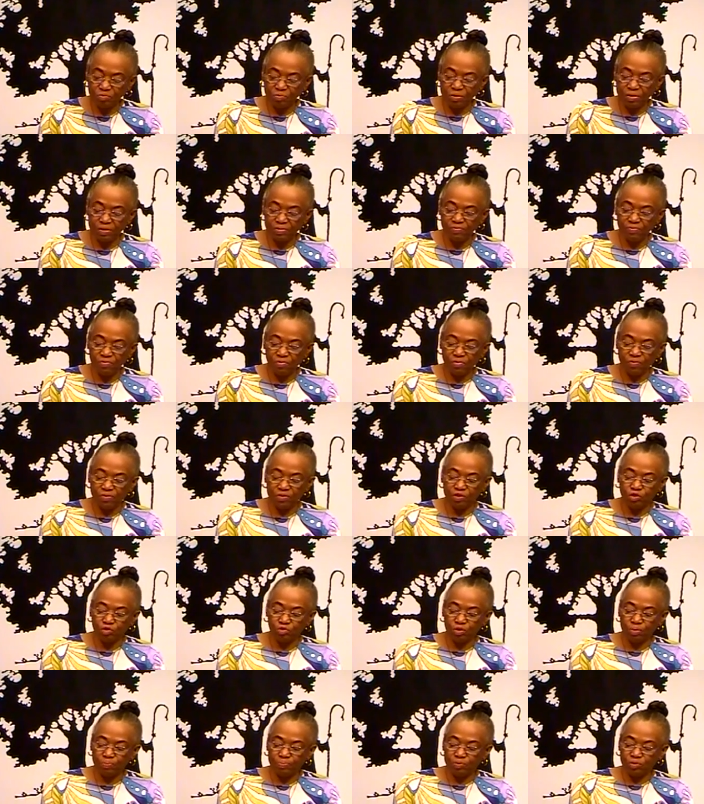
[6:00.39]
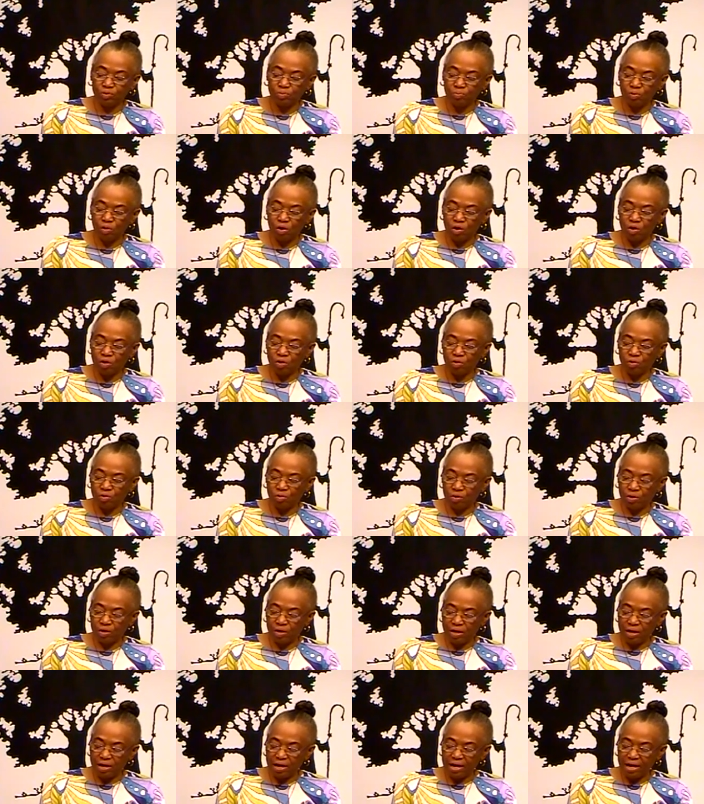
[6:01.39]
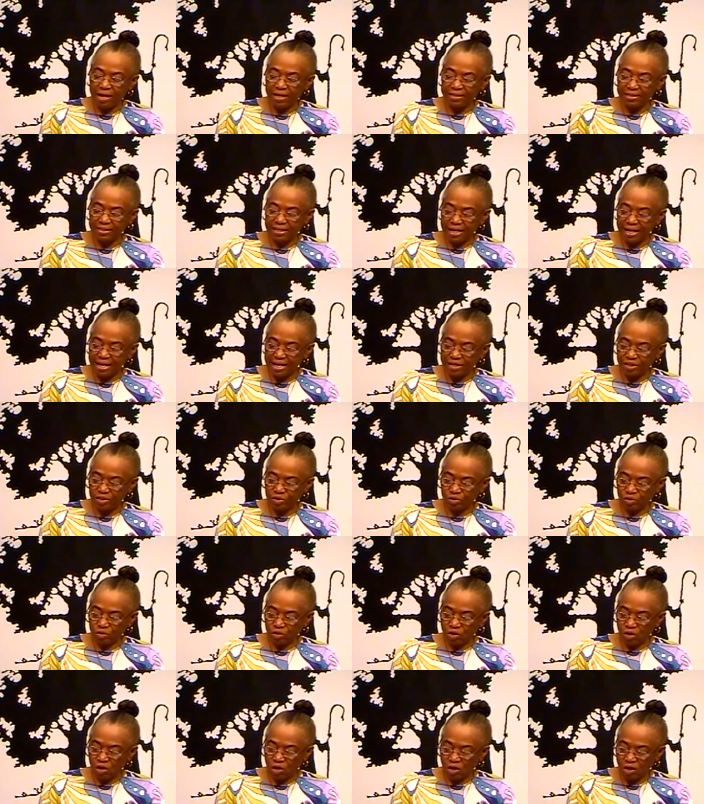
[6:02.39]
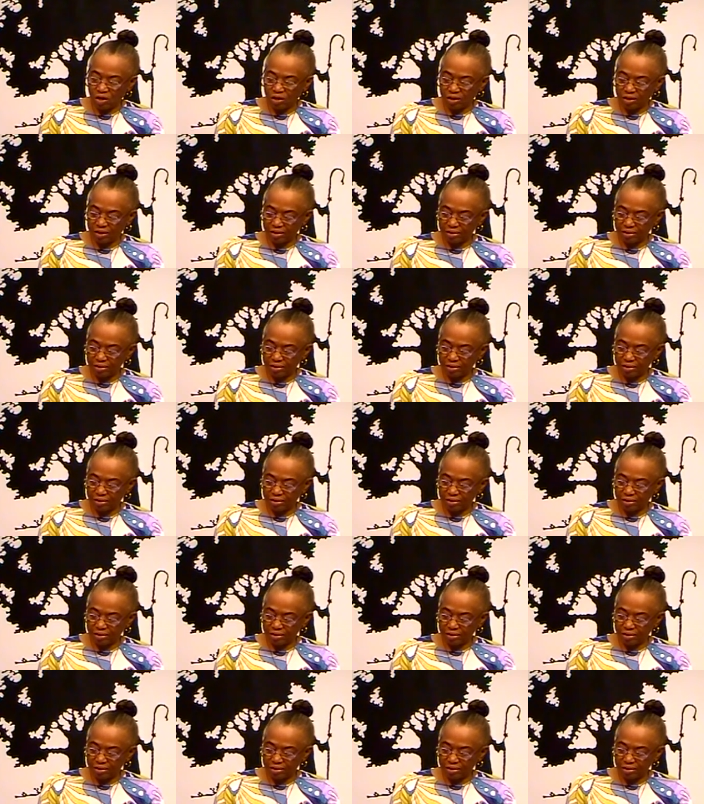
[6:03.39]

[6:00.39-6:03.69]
ready for the trip tomorrow at 8 o'clock.